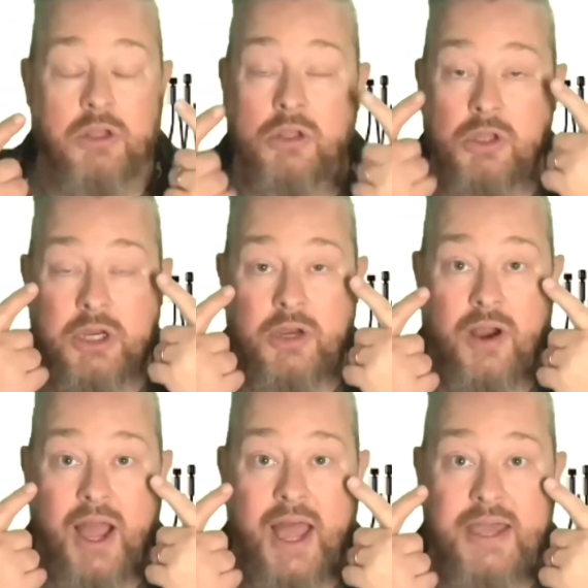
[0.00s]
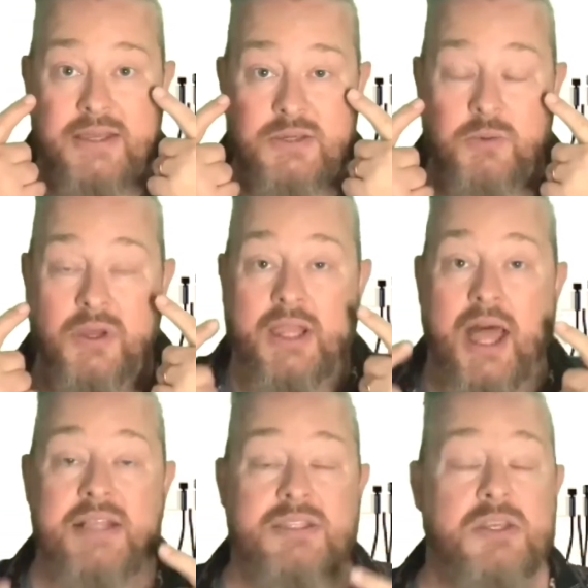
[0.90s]
look in our eyes with
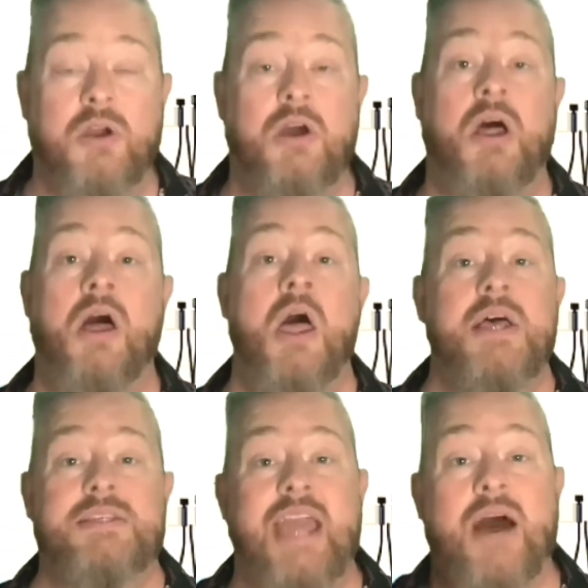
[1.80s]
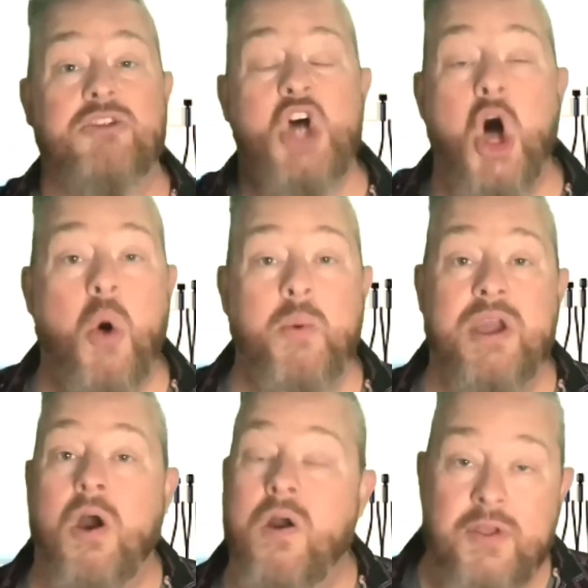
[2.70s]
lights. They're going to see how tall we
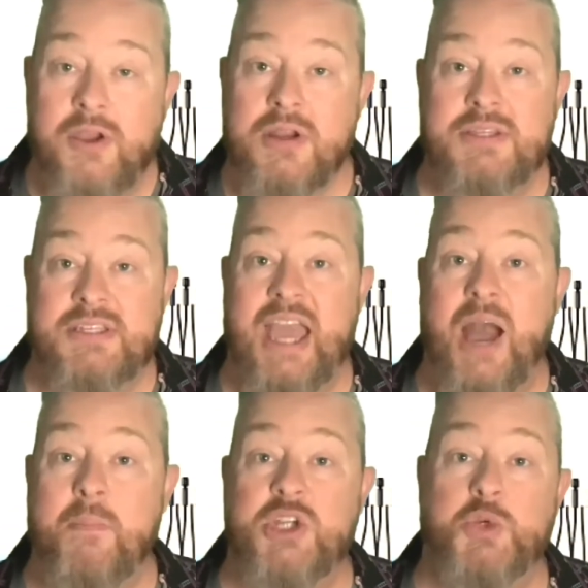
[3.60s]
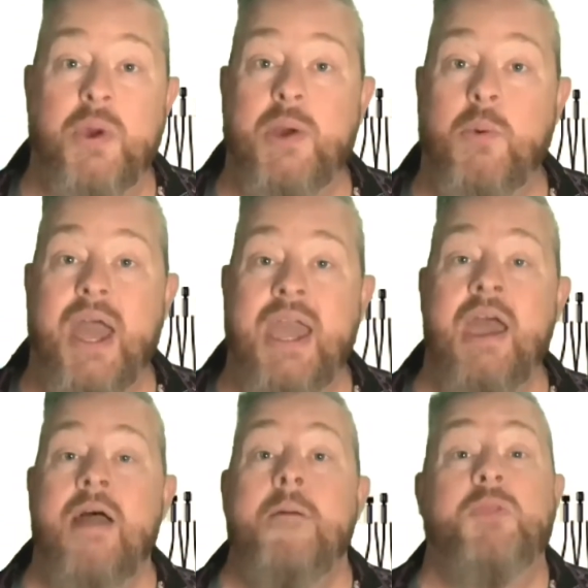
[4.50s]
are. They're going to see how much we weigh.
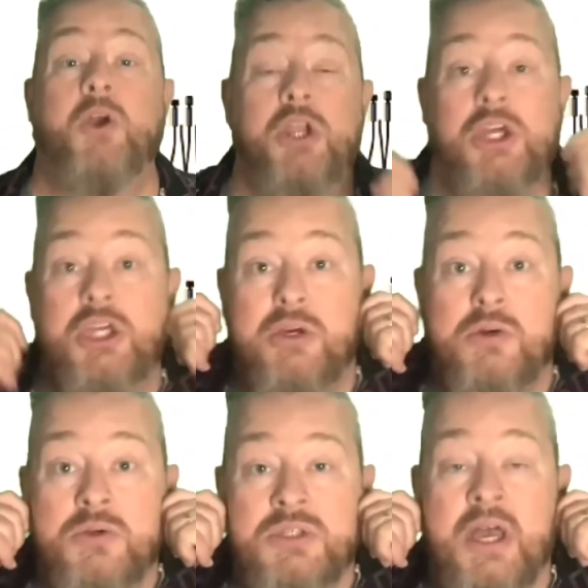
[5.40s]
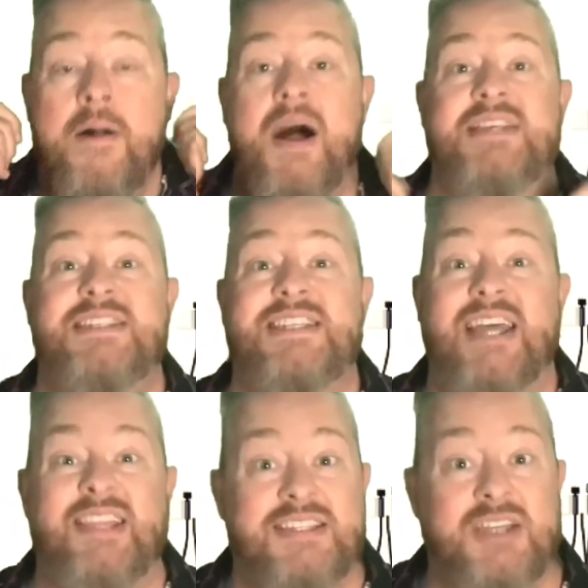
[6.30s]
They're going to use a
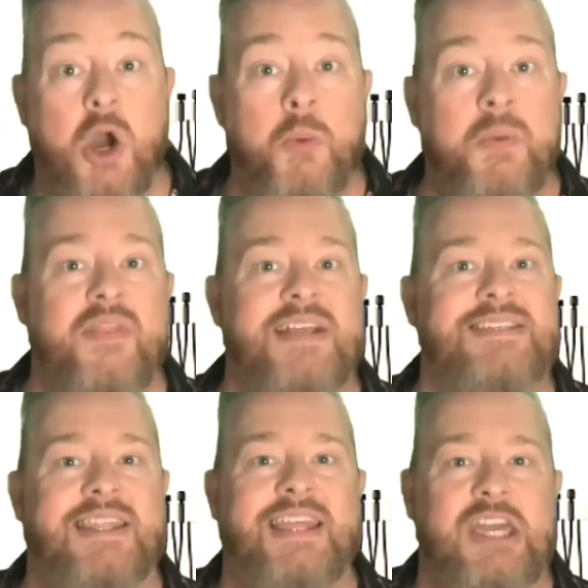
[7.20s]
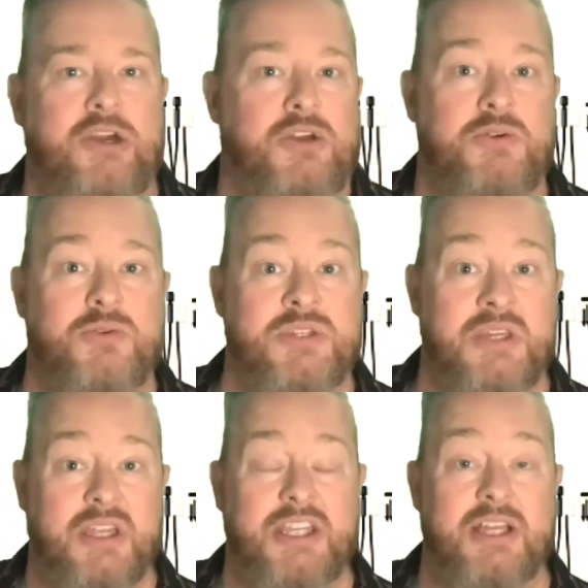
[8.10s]
stethoscope. That's the thing you use
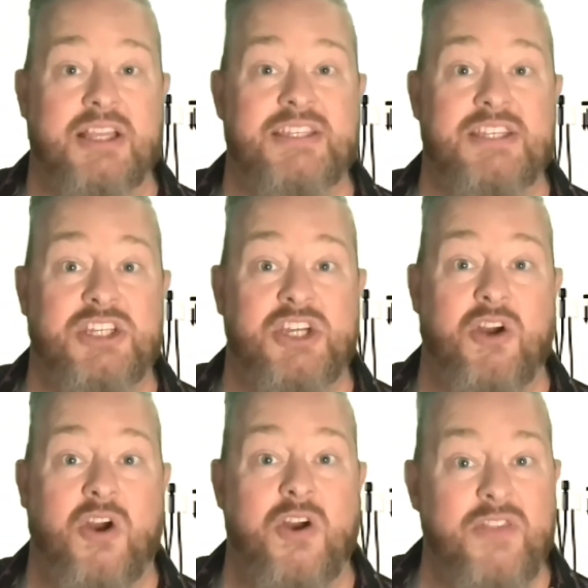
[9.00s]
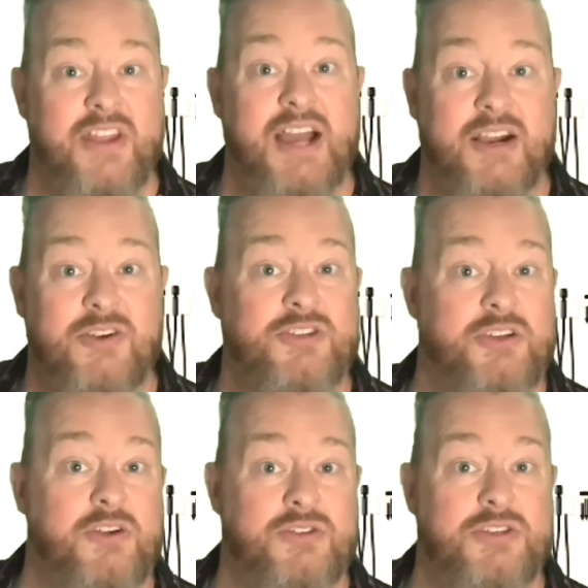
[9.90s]
to listen to your heart, that doctors and
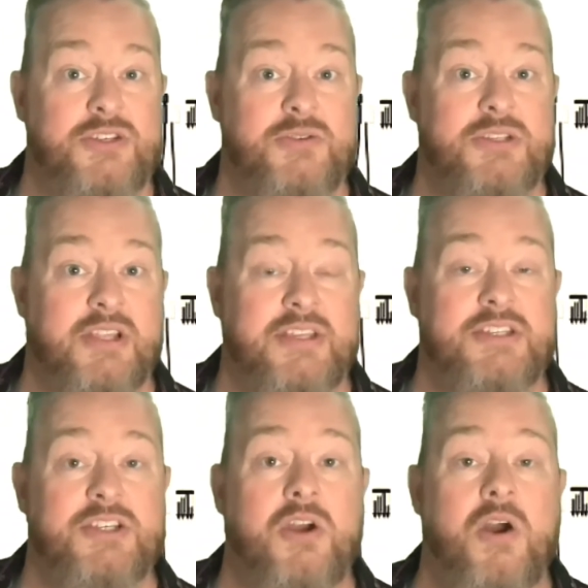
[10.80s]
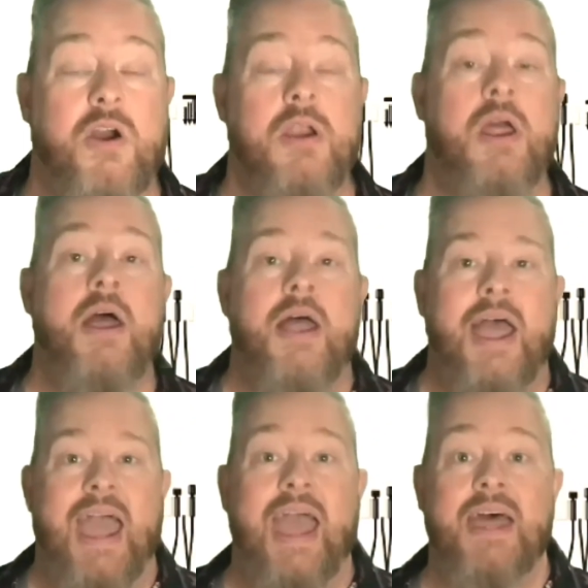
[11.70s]
nurses use to listen to your heart.
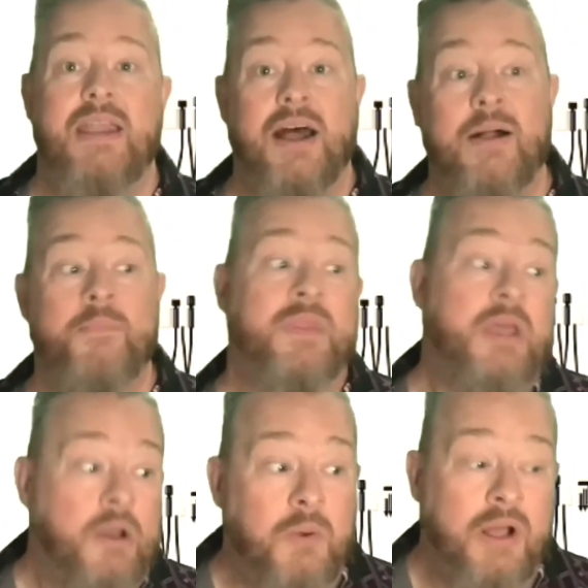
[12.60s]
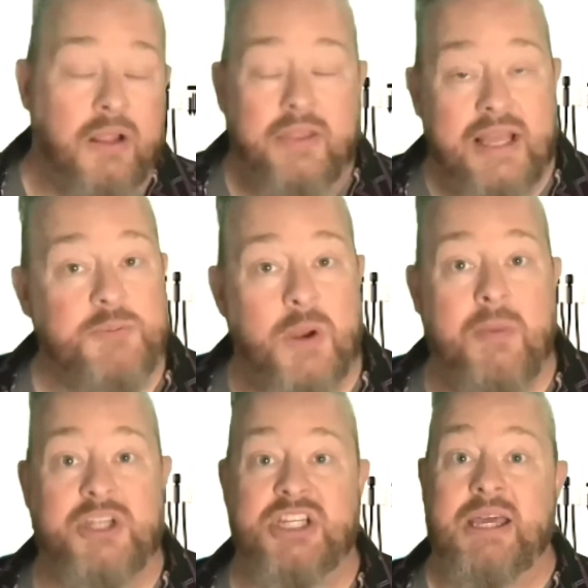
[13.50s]
And, well, that's pretty
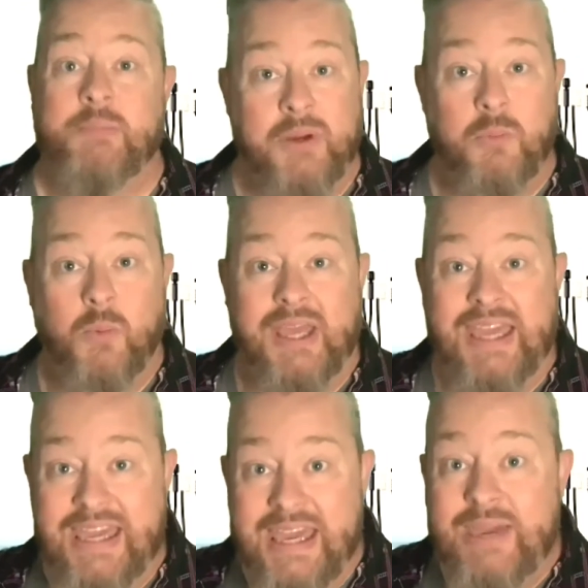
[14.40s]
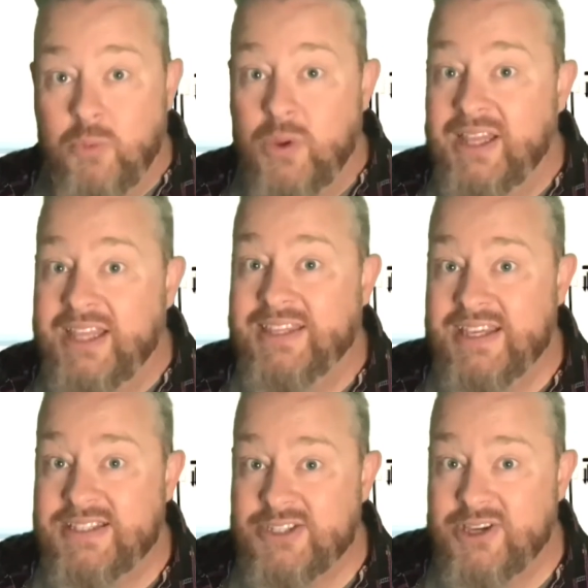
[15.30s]
much it. But what he really
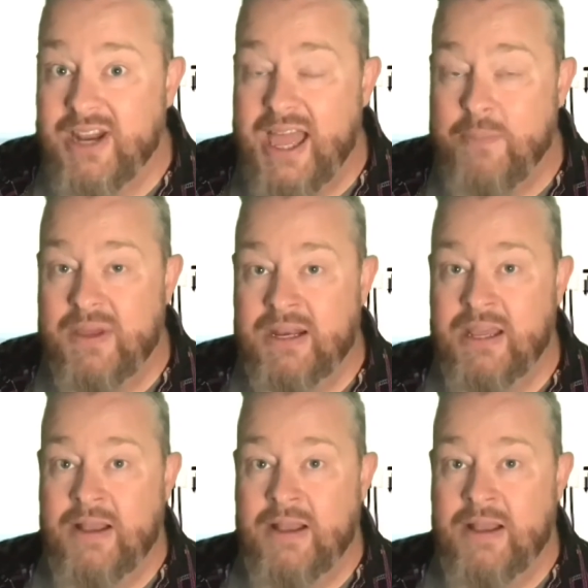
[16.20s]
thinks is going to happen